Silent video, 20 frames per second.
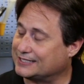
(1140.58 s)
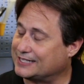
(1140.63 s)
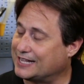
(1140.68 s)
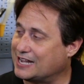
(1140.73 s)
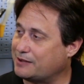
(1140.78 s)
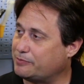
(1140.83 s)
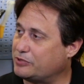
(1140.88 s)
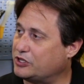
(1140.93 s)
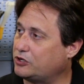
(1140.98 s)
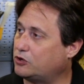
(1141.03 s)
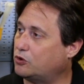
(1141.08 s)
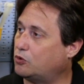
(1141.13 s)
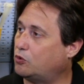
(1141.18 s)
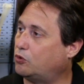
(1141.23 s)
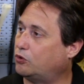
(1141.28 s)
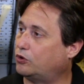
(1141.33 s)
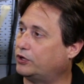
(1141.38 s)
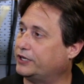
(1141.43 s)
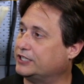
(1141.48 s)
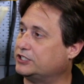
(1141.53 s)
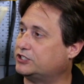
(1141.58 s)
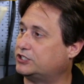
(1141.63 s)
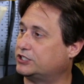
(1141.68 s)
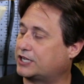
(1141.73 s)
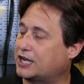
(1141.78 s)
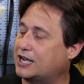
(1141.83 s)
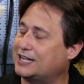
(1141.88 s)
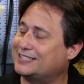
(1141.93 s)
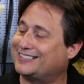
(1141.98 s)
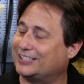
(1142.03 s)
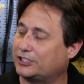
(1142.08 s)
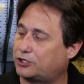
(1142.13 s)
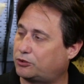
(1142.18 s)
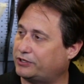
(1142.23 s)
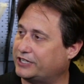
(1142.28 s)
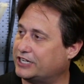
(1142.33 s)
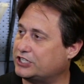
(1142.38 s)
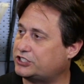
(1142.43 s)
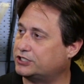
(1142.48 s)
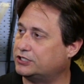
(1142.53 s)
into gaming or into content
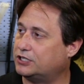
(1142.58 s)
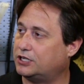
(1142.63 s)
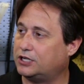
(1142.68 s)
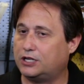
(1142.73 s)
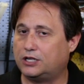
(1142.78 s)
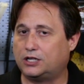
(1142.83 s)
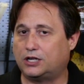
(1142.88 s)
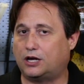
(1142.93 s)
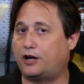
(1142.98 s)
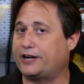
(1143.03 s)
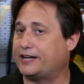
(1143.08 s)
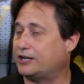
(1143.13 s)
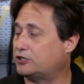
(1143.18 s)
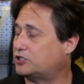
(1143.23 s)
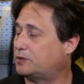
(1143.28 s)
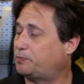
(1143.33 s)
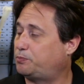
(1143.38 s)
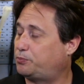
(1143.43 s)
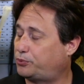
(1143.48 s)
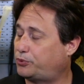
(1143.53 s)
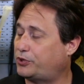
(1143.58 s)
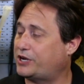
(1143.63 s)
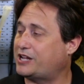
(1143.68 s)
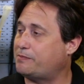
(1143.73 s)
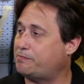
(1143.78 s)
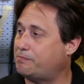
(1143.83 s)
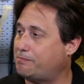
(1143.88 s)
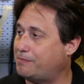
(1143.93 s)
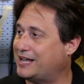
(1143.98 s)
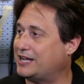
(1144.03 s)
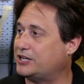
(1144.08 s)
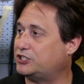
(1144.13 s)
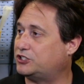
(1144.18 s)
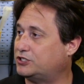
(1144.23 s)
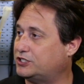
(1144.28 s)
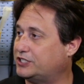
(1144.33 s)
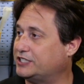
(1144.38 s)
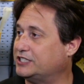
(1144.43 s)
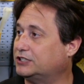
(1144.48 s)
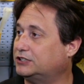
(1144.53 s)
creation, audio is a pretty
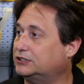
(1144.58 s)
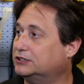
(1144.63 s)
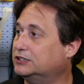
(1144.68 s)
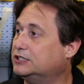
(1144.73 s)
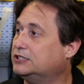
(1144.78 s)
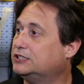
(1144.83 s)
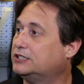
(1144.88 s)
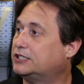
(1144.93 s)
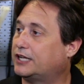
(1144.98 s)
major deal.